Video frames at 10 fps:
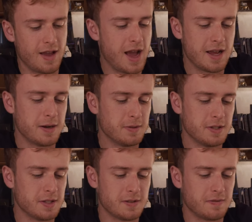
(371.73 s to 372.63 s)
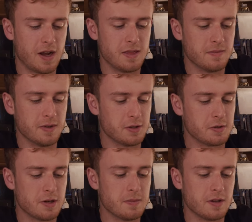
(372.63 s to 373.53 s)
I, I really just find them
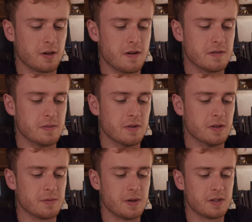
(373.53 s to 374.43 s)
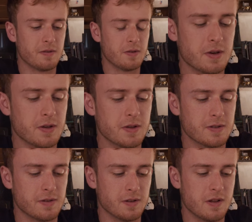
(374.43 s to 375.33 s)
extremely uncomfortable, especially if you were to do this
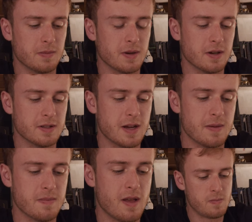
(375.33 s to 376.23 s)
for a long period of time.